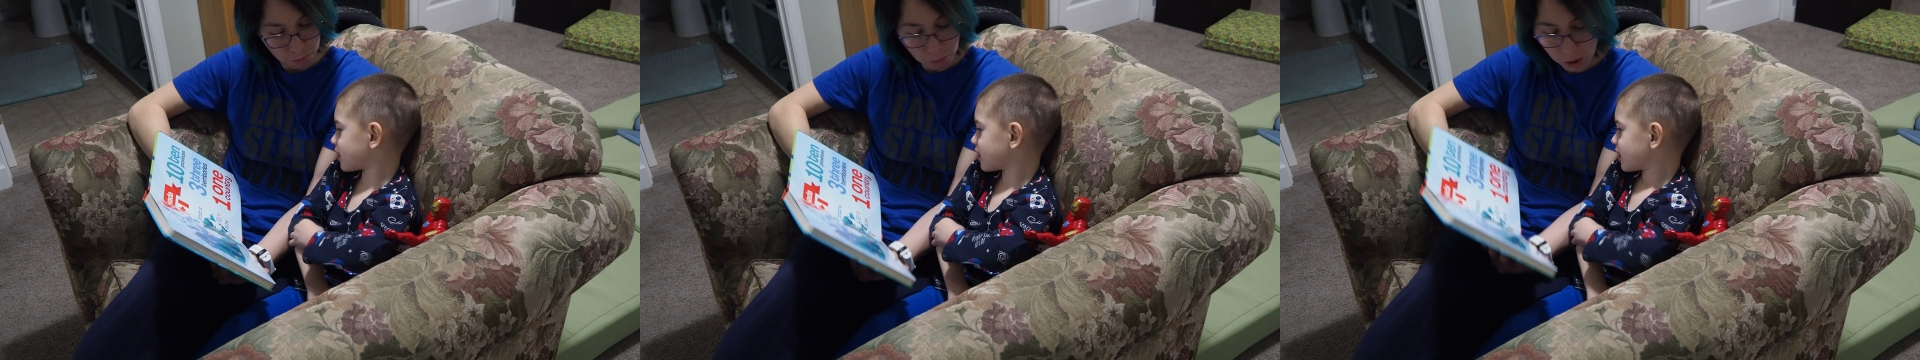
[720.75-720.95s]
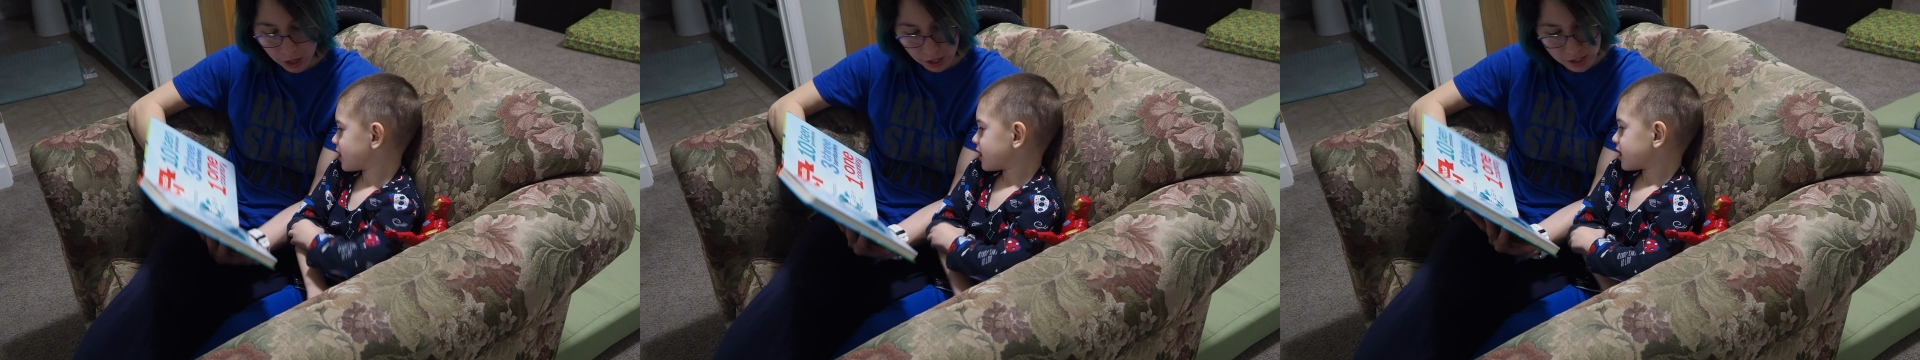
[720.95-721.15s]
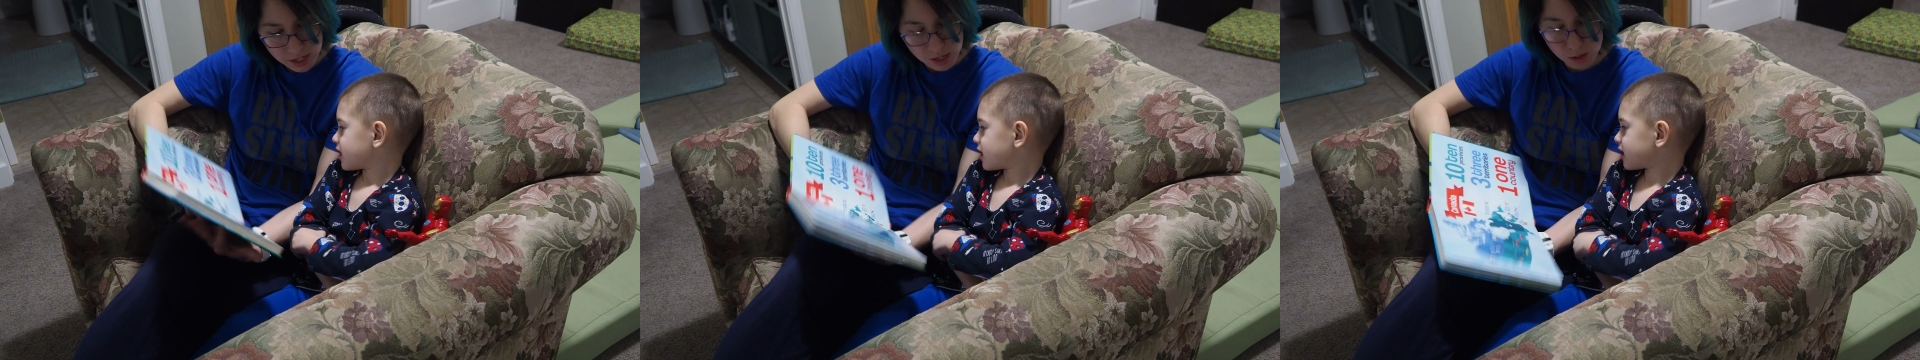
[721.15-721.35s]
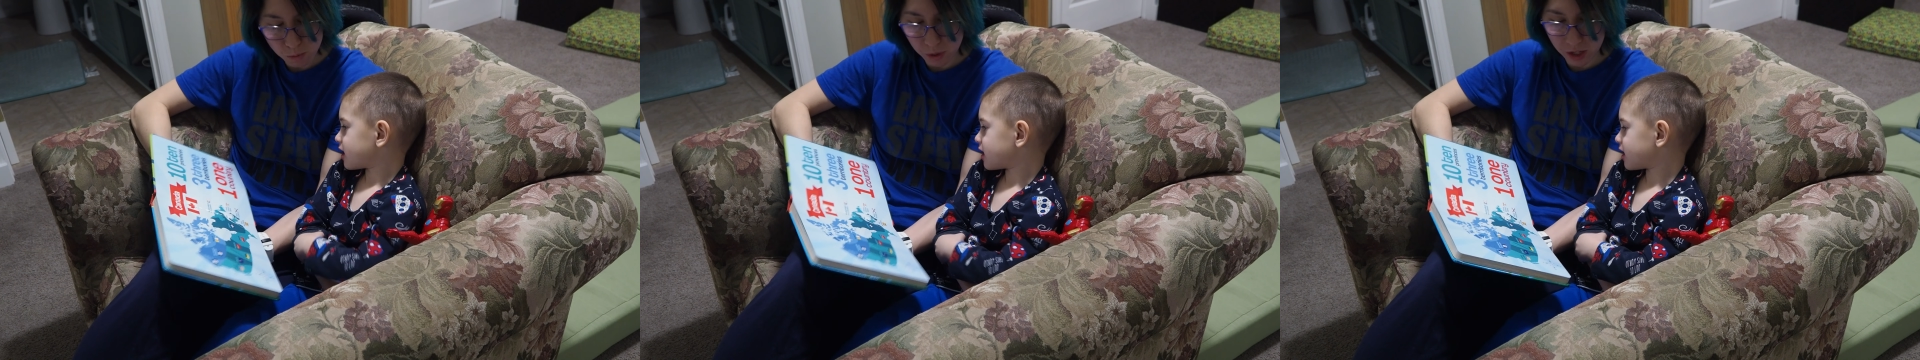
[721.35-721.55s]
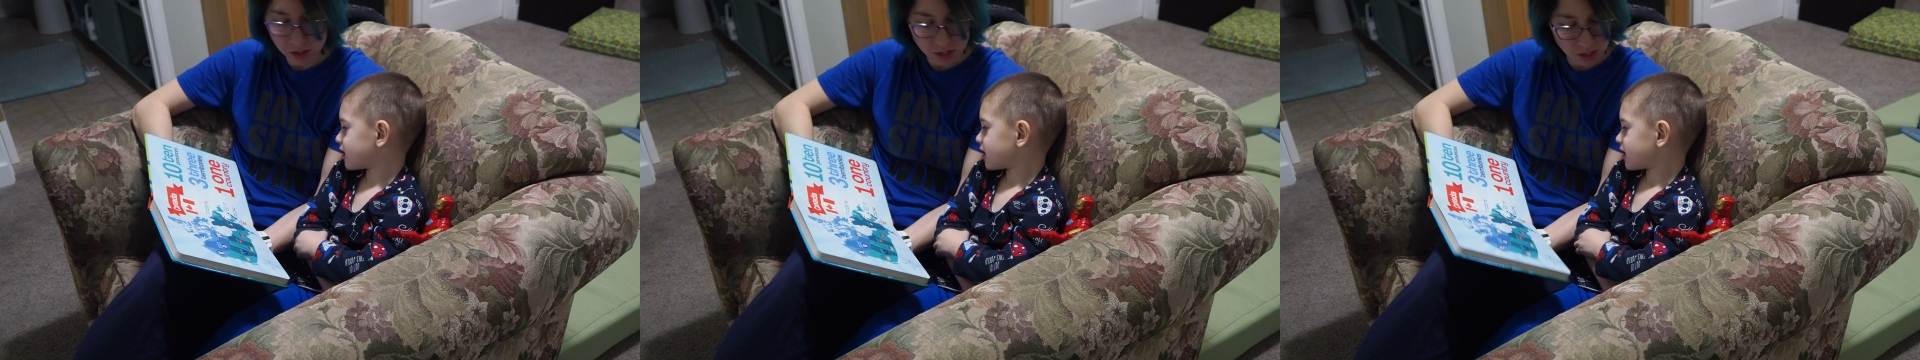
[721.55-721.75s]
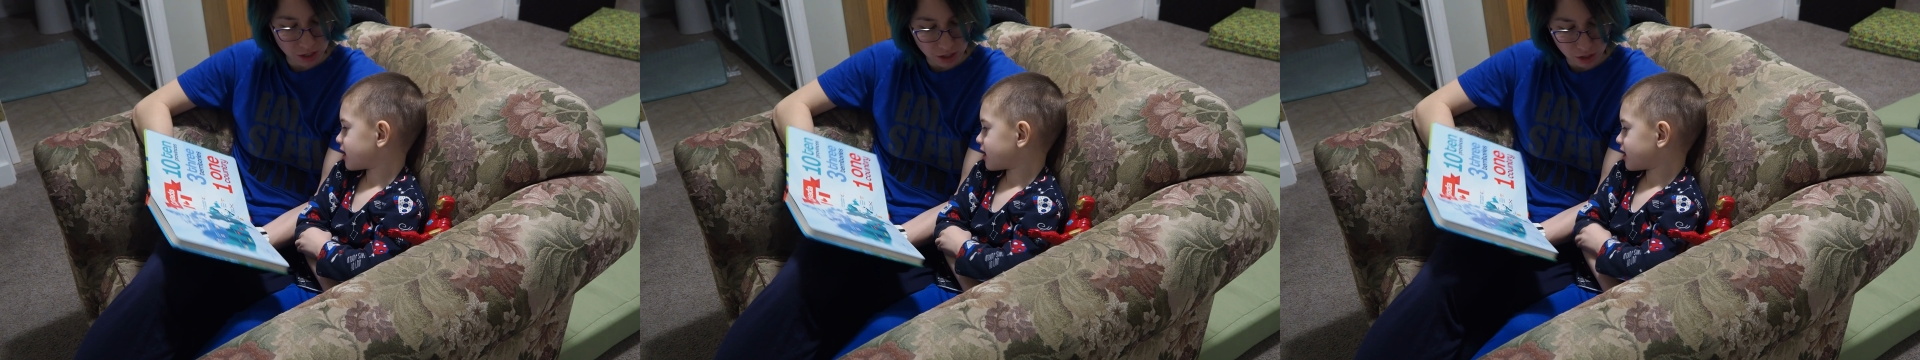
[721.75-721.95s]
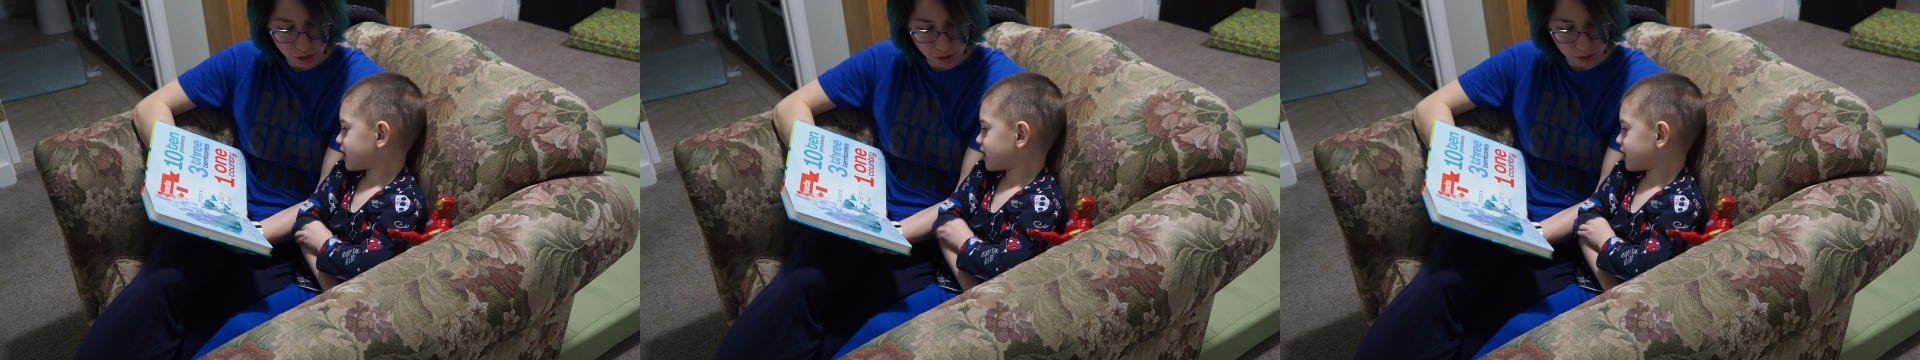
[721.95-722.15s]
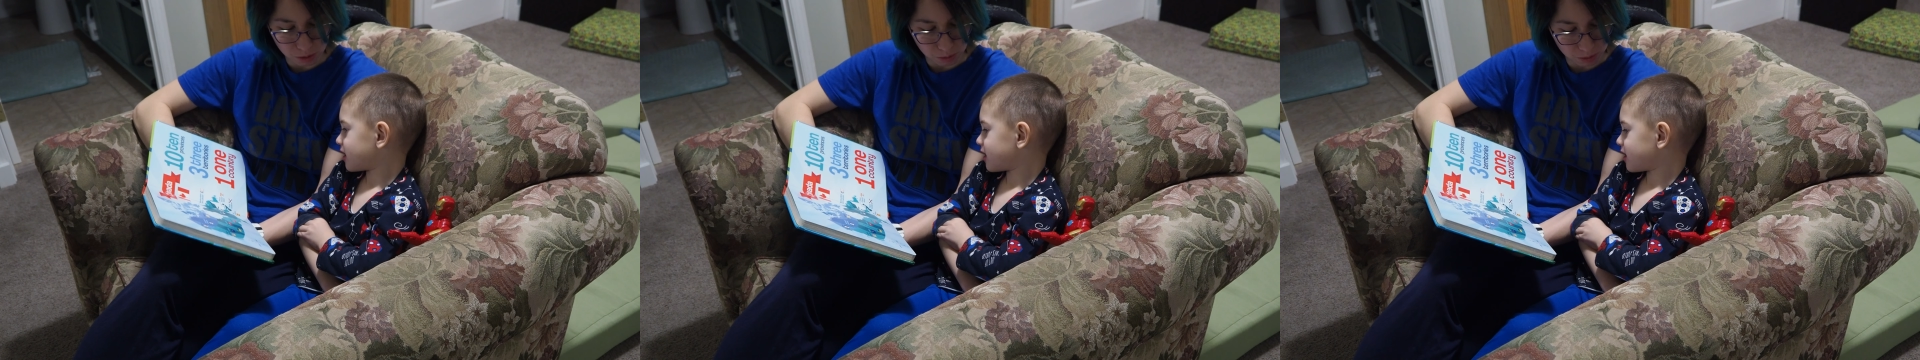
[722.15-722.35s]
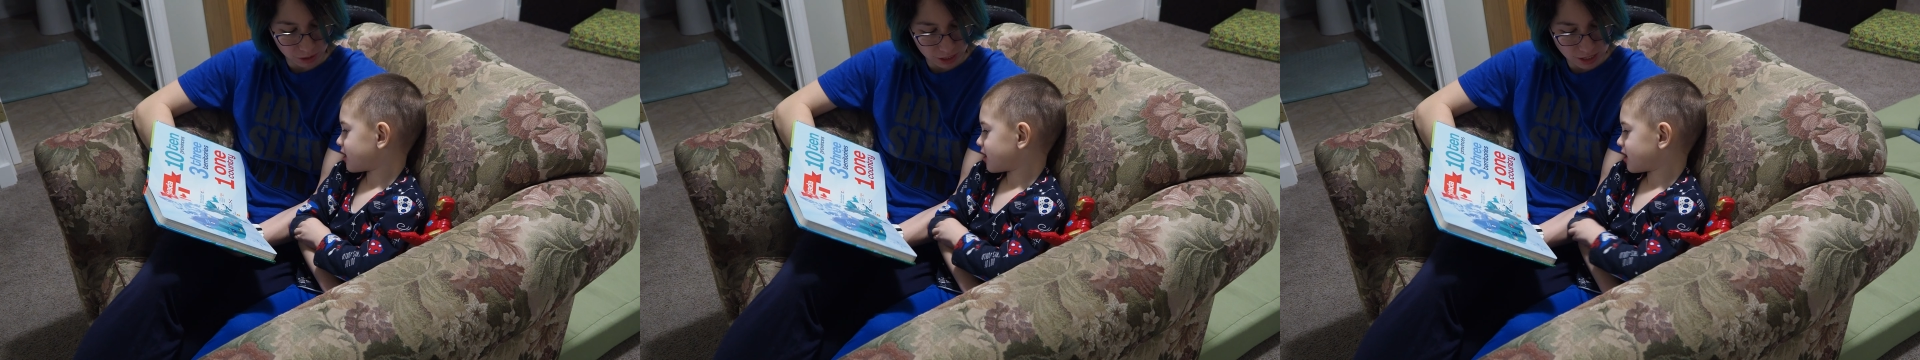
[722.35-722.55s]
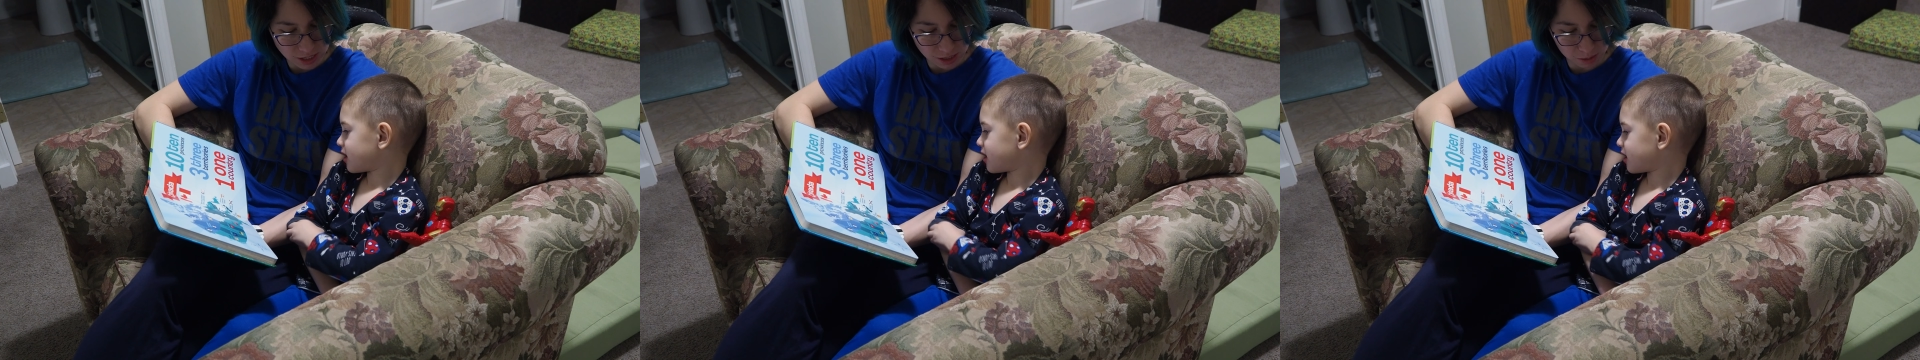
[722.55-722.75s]
Speaker 1: what is his wheels gonna do when
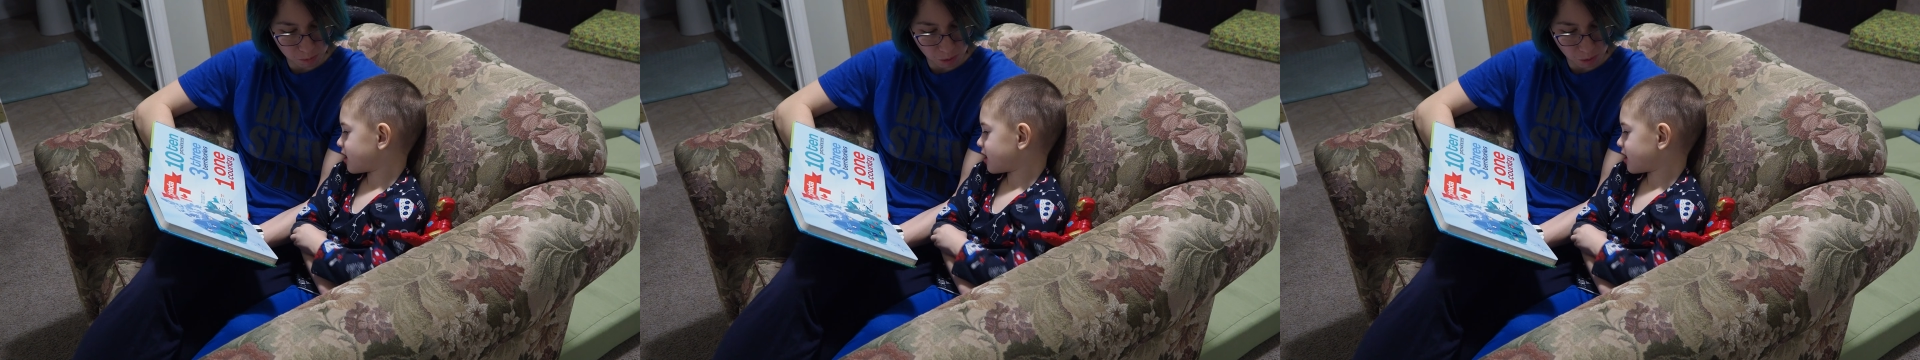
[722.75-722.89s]
he's in the